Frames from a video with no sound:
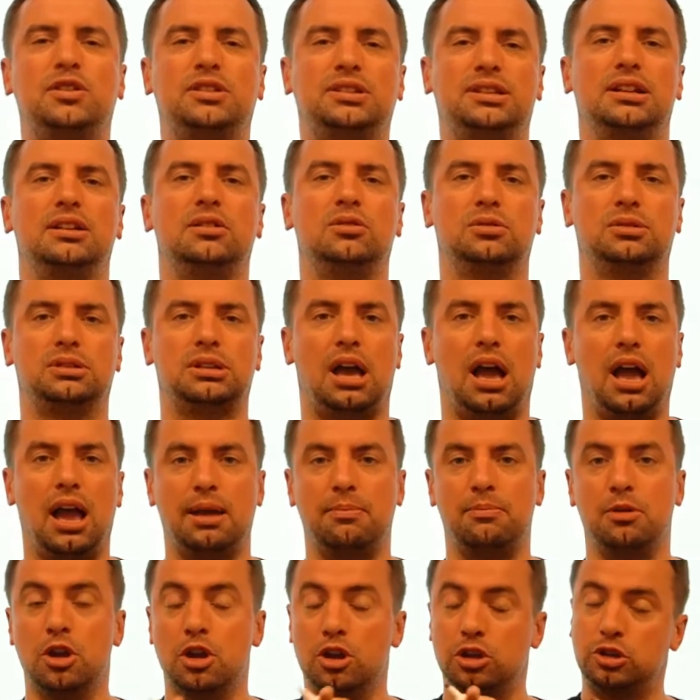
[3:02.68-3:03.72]
single time
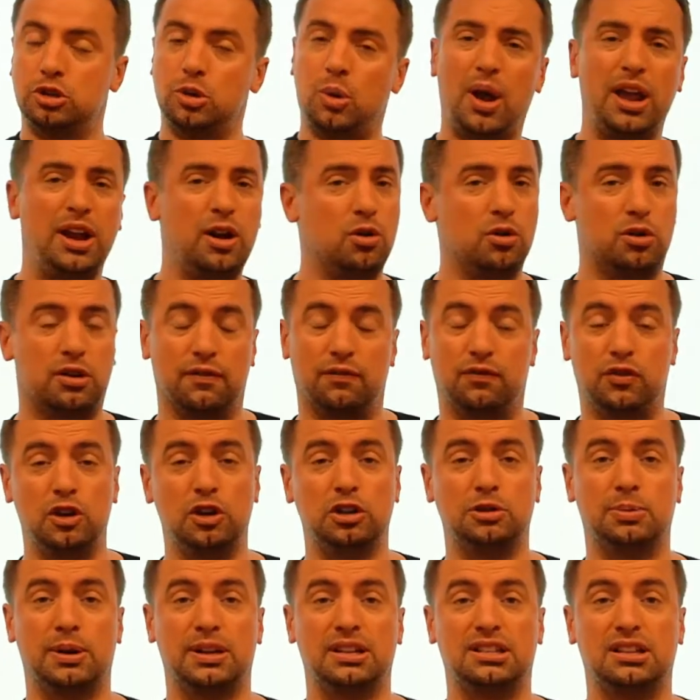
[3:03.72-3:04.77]
so I don't confuse
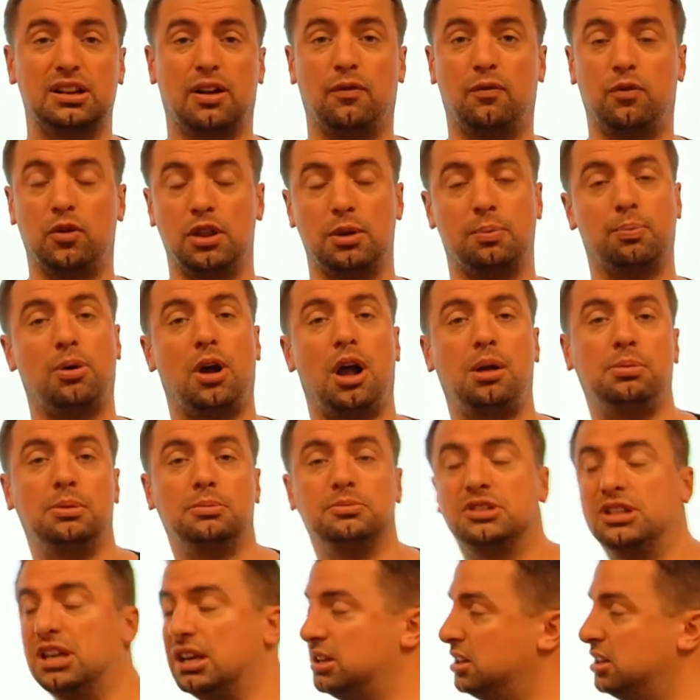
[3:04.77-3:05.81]
myself when the problems get